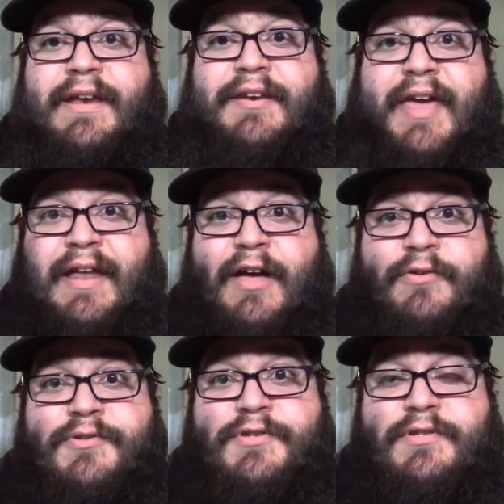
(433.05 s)
that
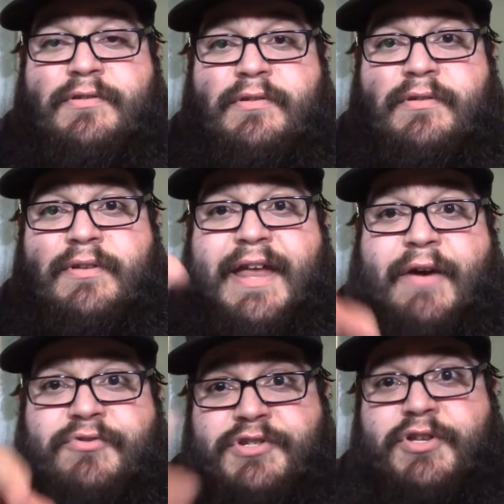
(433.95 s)
house that I
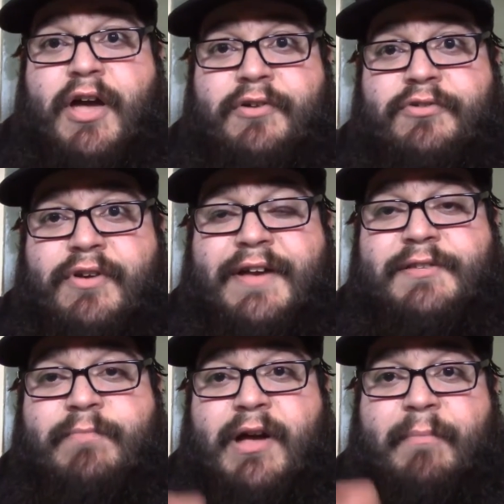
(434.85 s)
was just talking to you guys
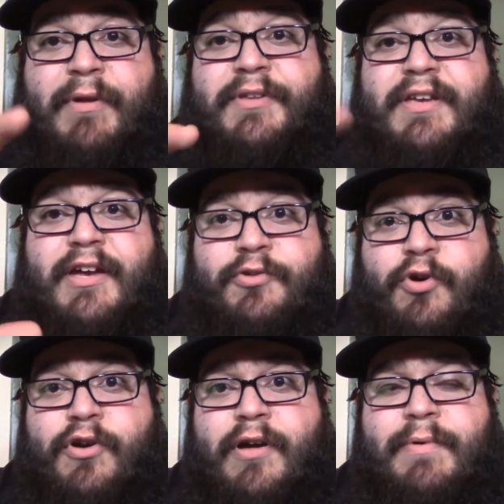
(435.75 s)
about the
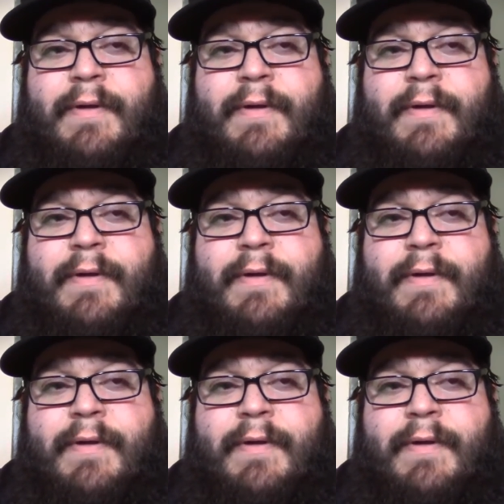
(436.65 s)
doorknob.